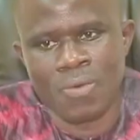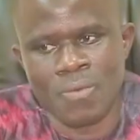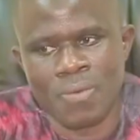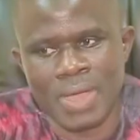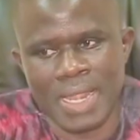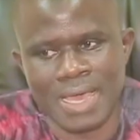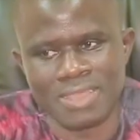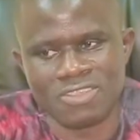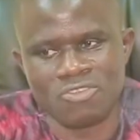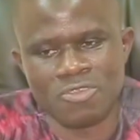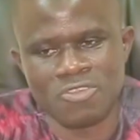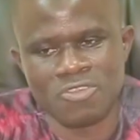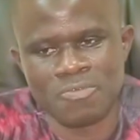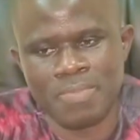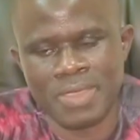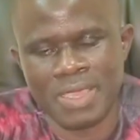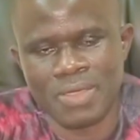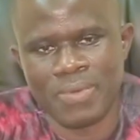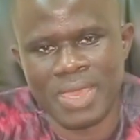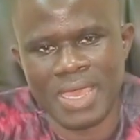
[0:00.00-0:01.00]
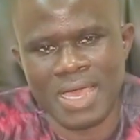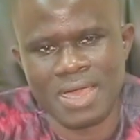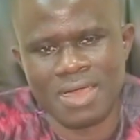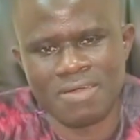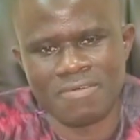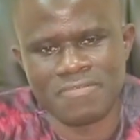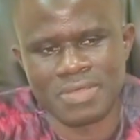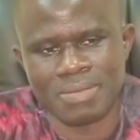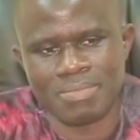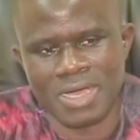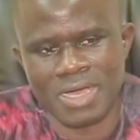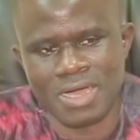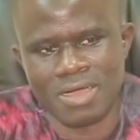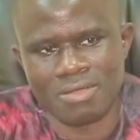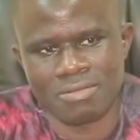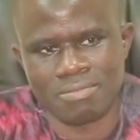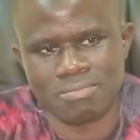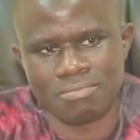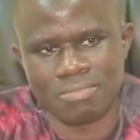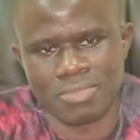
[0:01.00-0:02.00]
Well, as we speak, we have
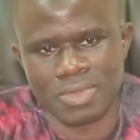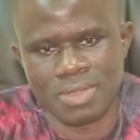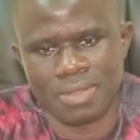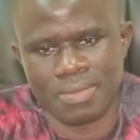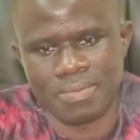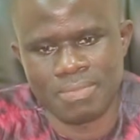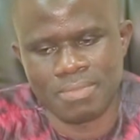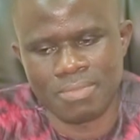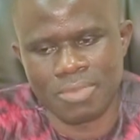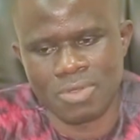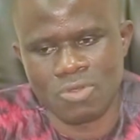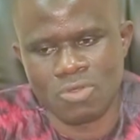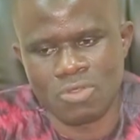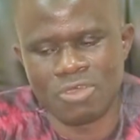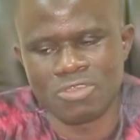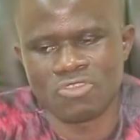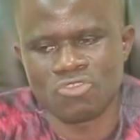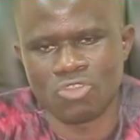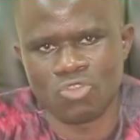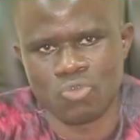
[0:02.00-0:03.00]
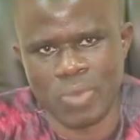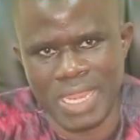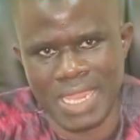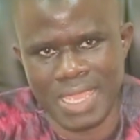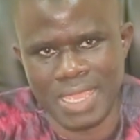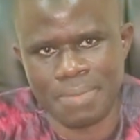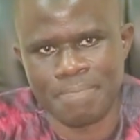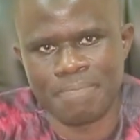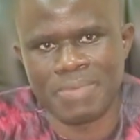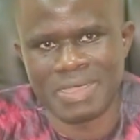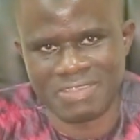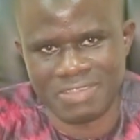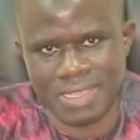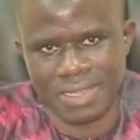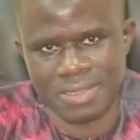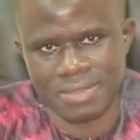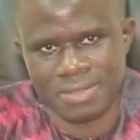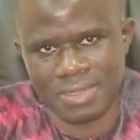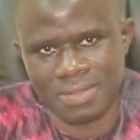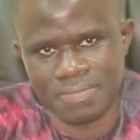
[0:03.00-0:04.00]
about close to
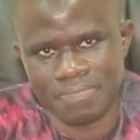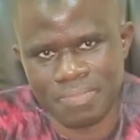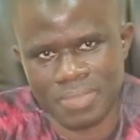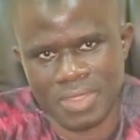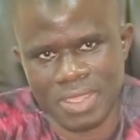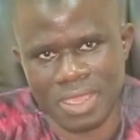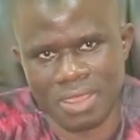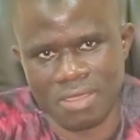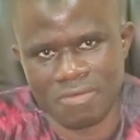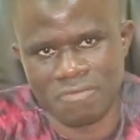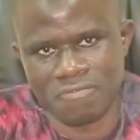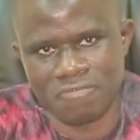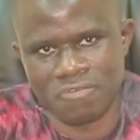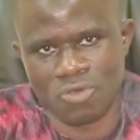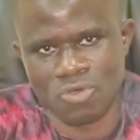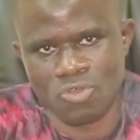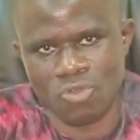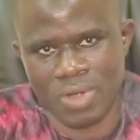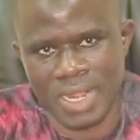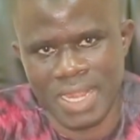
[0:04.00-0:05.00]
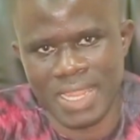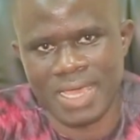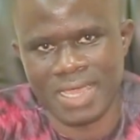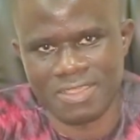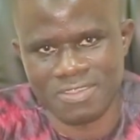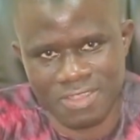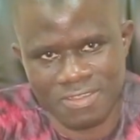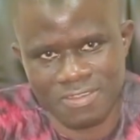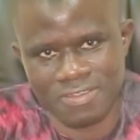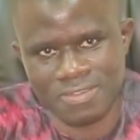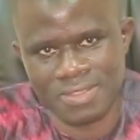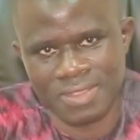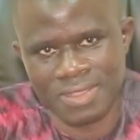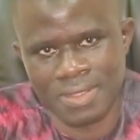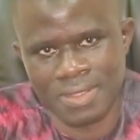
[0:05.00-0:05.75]
20% for rural access,